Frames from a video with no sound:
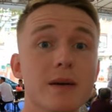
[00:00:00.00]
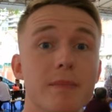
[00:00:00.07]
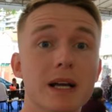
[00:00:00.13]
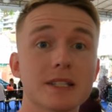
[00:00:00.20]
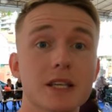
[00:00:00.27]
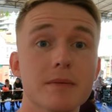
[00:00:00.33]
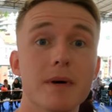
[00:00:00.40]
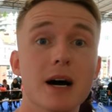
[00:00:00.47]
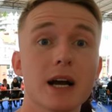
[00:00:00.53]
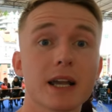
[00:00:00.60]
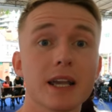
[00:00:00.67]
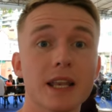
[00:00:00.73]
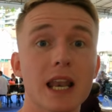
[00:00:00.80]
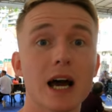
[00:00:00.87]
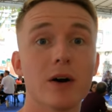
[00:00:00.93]
heading back to the
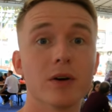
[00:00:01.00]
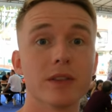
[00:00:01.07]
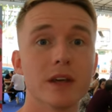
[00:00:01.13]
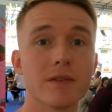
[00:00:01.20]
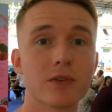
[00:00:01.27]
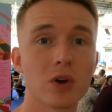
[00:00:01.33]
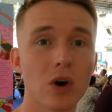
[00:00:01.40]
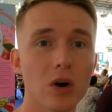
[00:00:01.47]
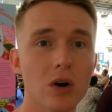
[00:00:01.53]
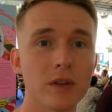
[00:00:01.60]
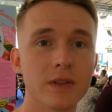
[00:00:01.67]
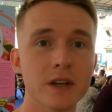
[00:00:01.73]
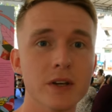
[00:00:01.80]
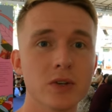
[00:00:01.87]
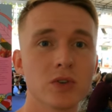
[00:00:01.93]
market now and they've
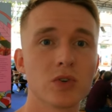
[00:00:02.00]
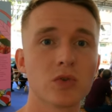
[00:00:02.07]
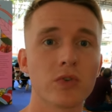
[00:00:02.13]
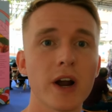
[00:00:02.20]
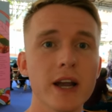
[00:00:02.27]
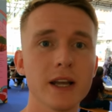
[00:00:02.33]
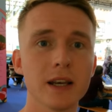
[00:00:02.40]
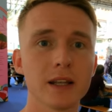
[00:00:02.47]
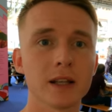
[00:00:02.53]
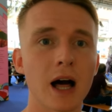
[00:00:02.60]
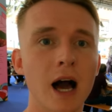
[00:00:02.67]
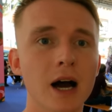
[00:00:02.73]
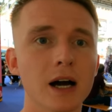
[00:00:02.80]
got these great little